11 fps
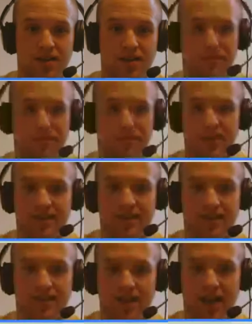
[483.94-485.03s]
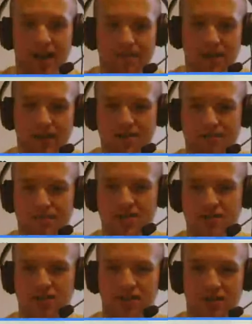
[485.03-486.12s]
for the clicks. You need to make
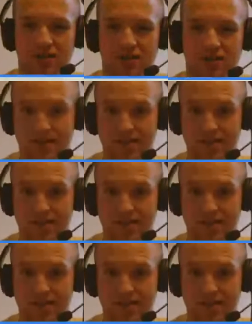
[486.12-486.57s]
sure your bids